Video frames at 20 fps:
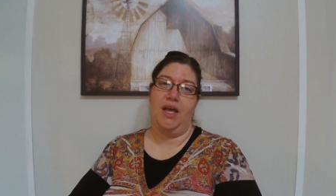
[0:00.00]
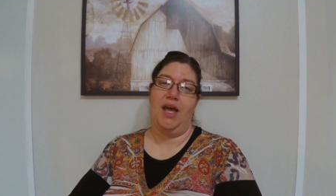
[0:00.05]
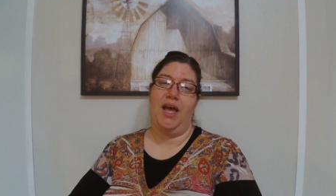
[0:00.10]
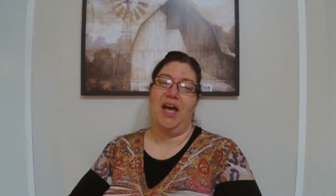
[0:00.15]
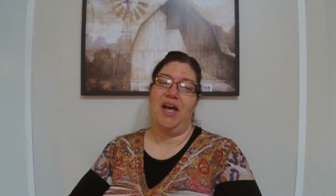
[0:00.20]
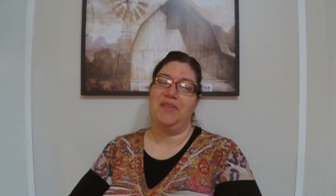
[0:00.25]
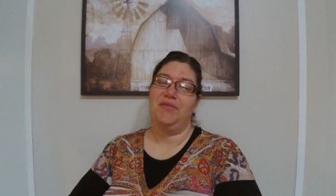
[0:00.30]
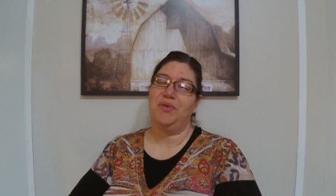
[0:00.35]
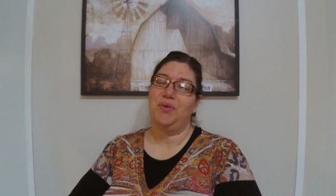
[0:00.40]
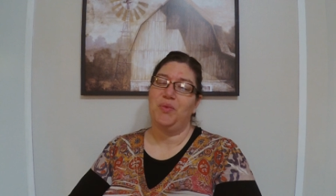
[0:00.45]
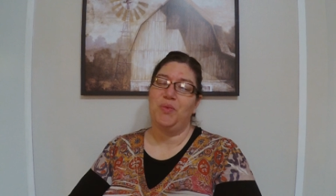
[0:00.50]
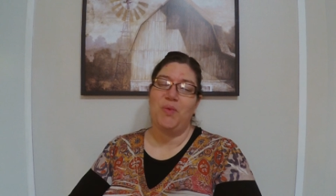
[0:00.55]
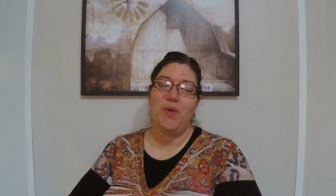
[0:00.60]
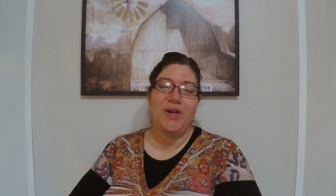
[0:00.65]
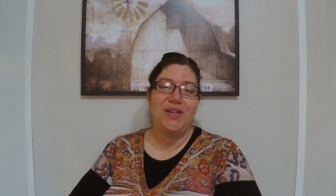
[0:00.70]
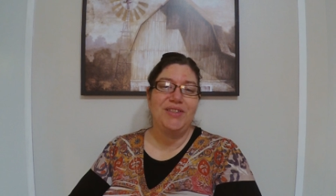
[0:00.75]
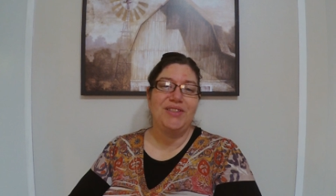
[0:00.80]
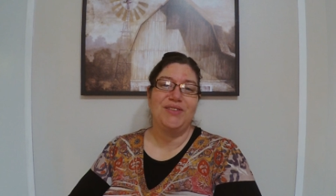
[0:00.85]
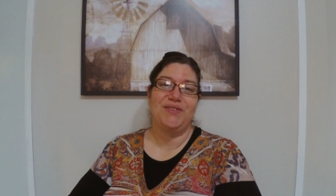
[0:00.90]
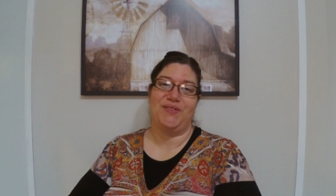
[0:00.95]
Have a
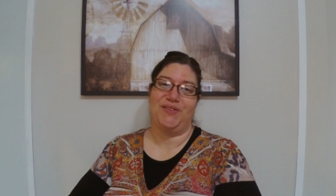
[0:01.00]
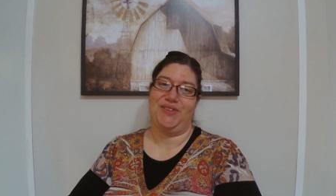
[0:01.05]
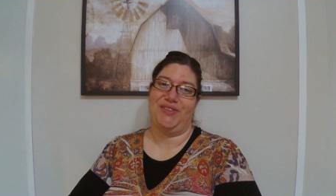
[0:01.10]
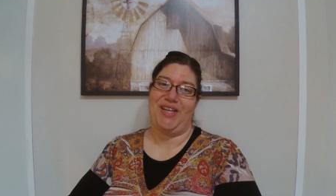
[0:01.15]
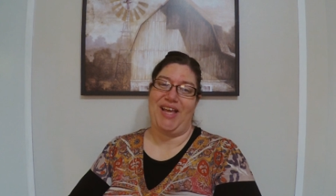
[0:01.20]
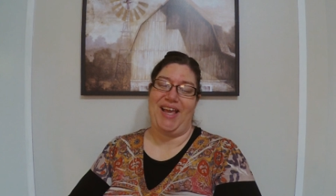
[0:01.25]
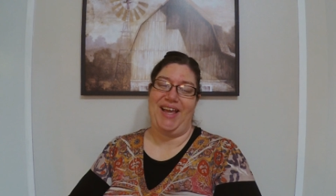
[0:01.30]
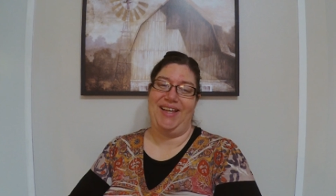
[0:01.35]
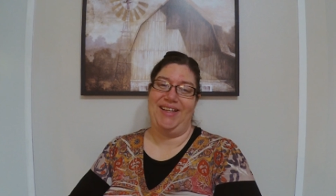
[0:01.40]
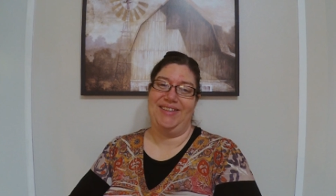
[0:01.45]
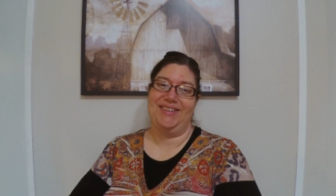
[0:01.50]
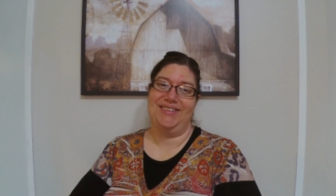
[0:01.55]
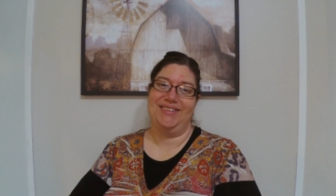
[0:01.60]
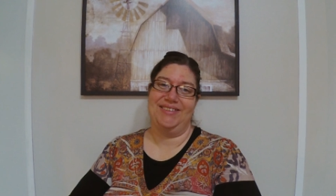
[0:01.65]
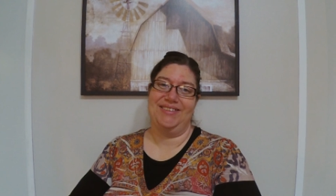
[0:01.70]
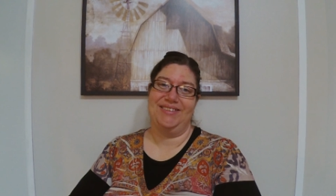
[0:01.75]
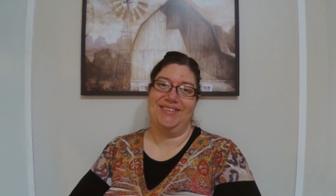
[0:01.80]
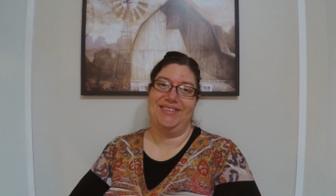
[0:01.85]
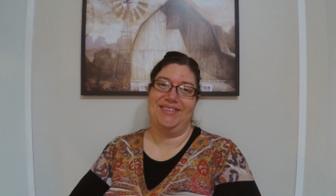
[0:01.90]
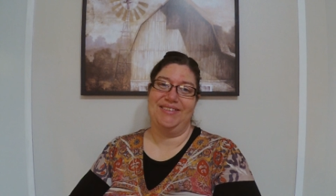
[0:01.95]
wonderful day.
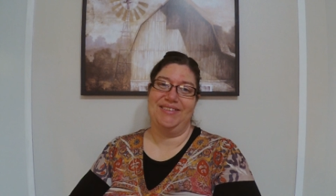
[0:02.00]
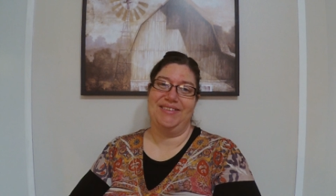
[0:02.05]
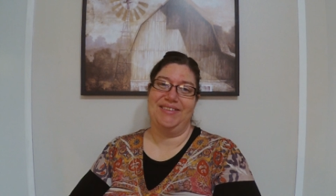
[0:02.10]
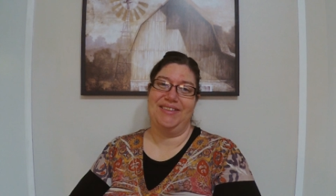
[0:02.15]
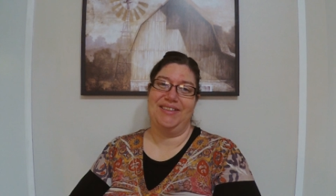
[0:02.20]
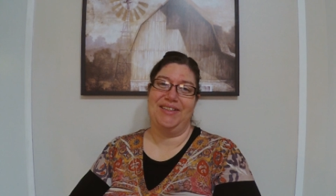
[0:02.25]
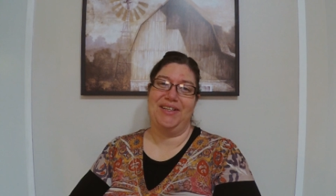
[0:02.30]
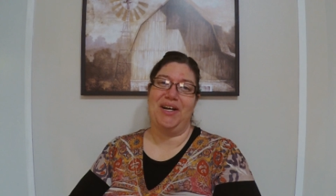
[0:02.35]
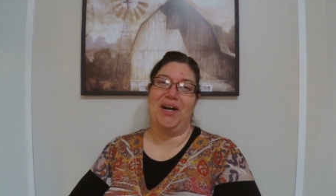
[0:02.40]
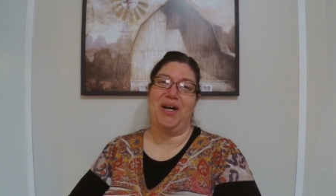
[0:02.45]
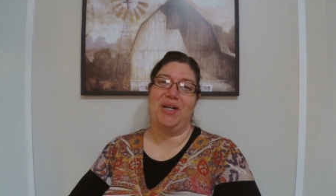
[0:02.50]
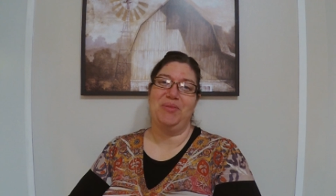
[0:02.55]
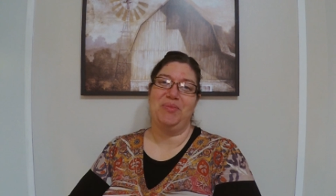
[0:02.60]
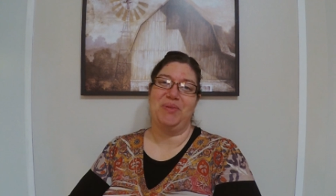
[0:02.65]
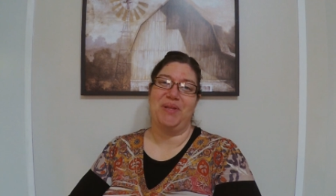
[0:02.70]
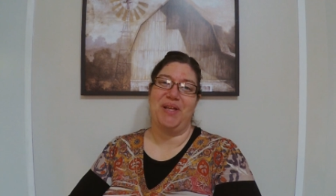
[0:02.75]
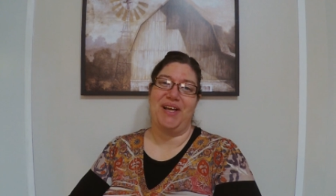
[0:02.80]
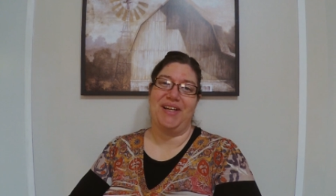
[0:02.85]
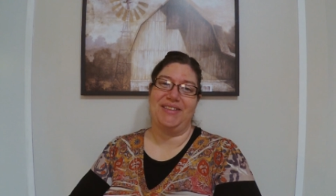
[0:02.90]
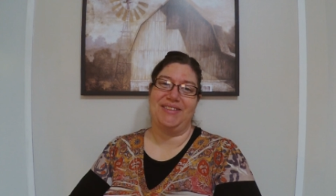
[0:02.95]
God
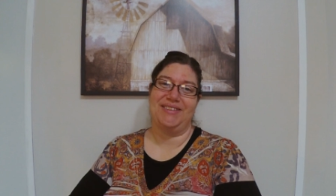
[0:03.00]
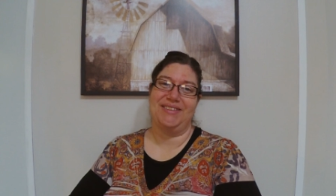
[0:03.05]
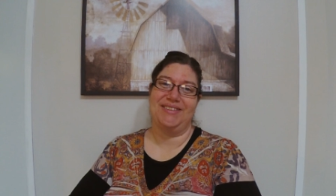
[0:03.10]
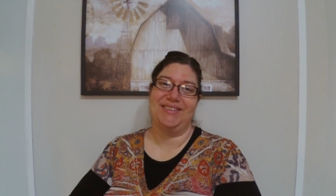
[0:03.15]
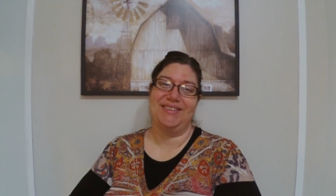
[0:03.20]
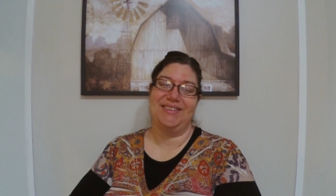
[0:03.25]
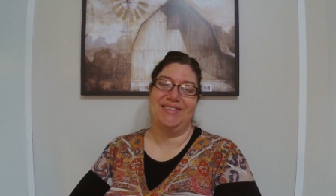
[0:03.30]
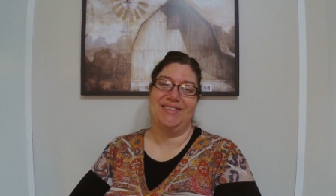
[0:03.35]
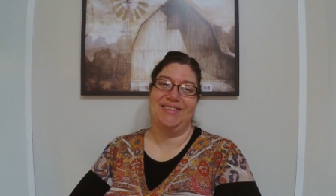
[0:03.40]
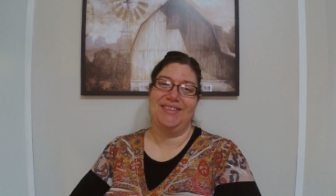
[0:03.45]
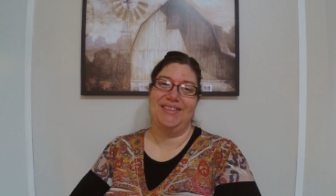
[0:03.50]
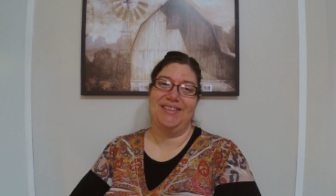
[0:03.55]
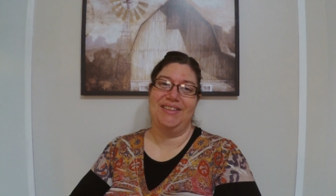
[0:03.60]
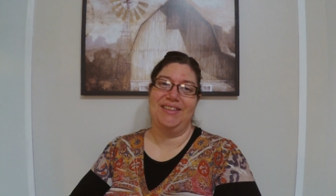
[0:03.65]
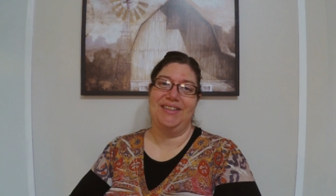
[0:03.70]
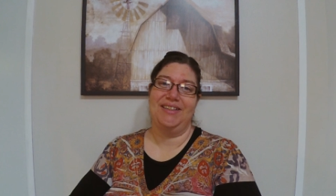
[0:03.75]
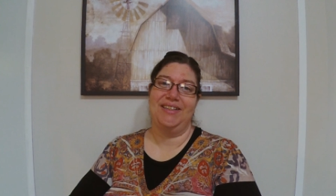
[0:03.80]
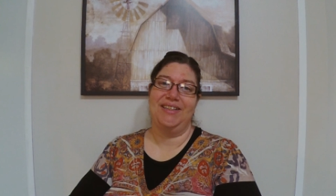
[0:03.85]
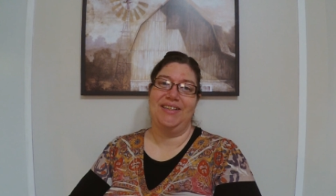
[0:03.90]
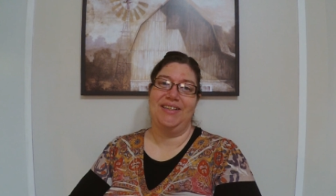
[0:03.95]
bless.
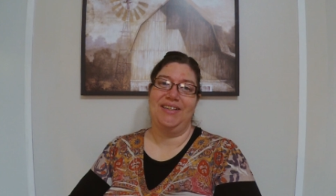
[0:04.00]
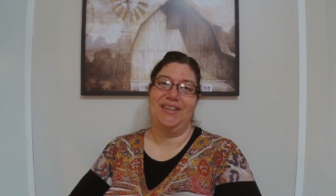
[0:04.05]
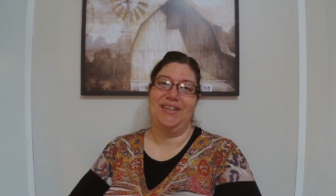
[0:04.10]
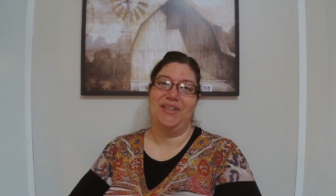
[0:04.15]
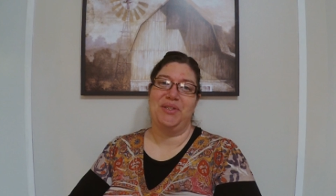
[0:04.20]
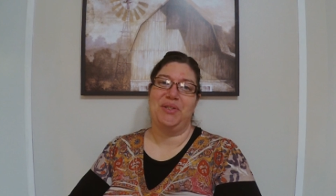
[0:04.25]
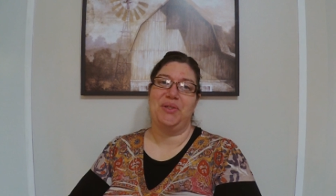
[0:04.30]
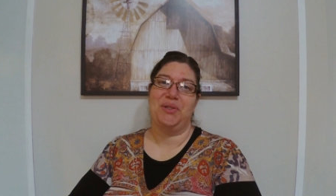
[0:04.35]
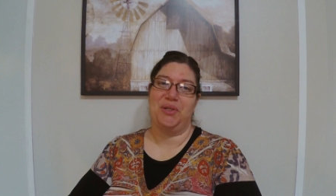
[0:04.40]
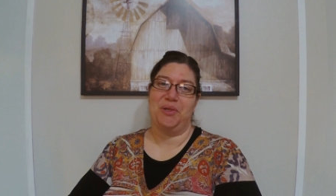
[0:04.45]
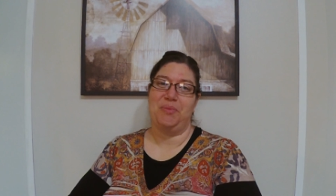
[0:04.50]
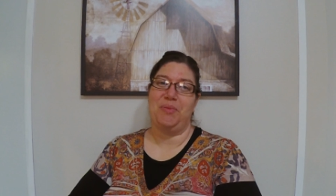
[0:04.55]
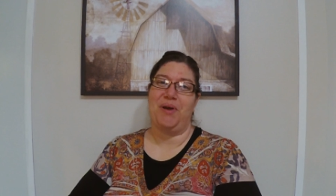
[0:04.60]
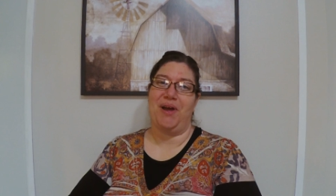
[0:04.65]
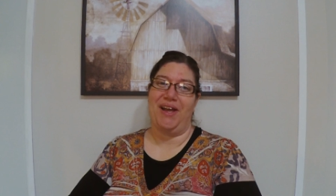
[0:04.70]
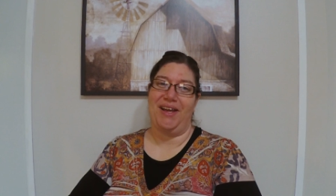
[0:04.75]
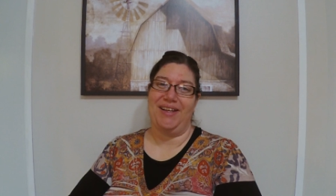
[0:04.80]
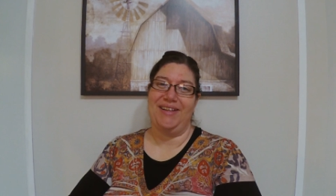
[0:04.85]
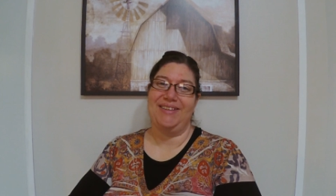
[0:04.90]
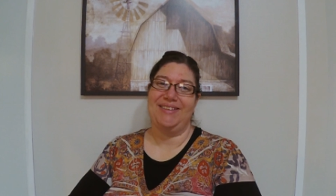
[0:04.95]

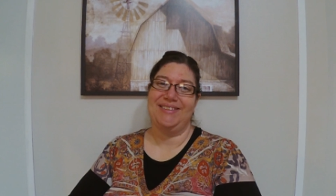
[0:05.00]
Goodbye.